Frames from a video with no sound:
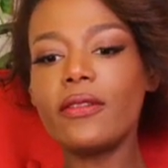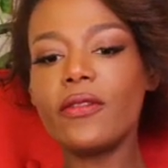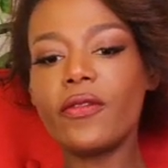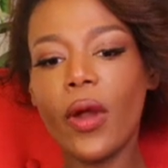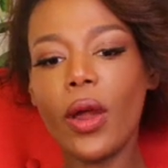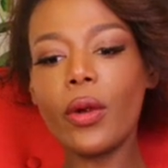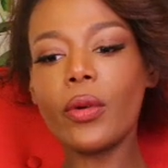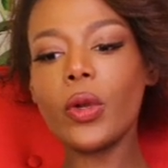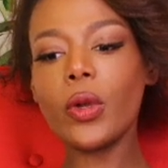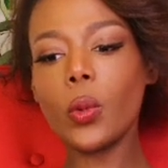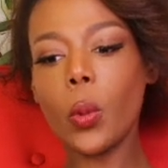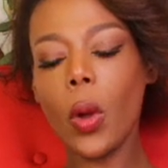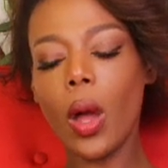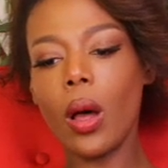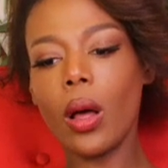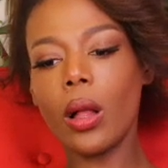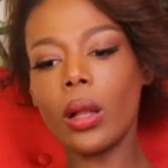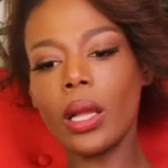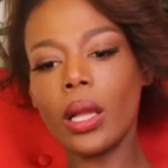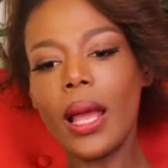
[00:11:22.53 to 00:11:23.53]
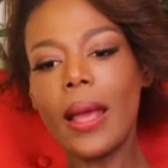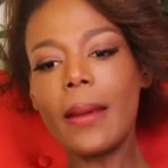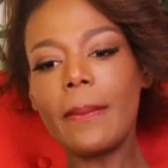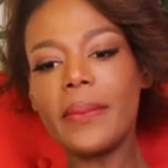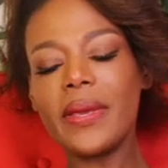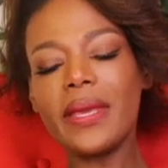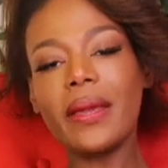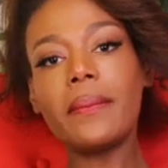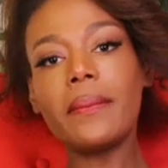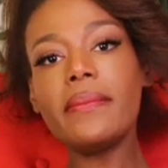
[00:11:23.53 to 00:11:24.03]
very well
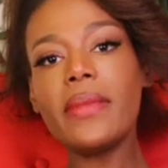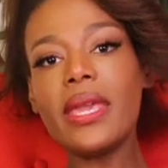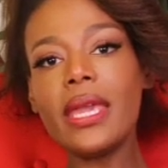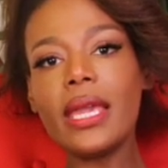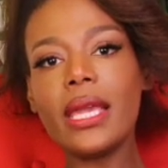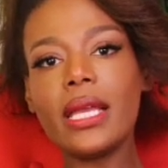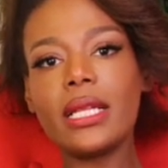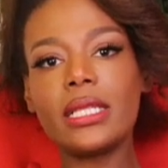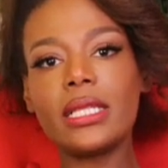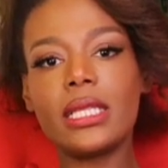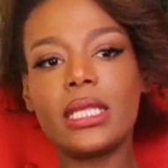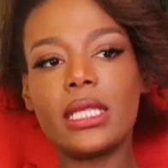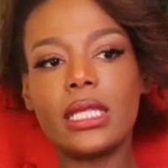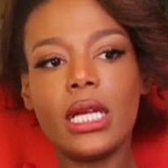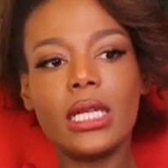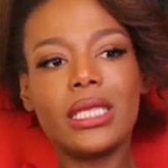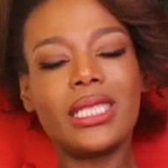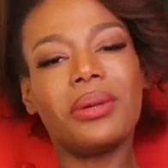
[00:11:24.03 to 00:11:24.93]
be a means